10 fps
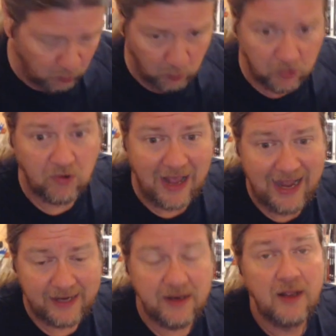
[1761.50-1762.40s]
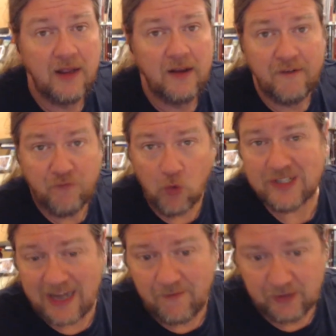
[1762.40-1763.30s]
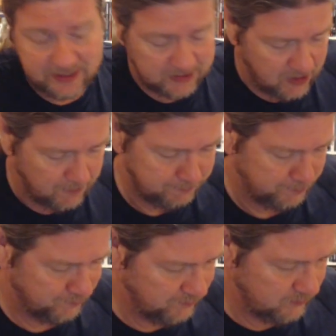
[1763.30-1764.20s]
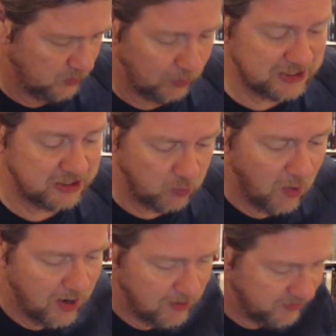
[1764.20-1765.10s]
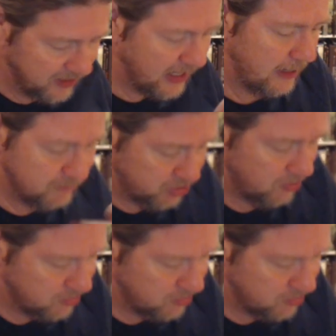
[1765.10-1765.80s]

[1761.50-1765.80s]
world guide for San Francisco, which is where the game starts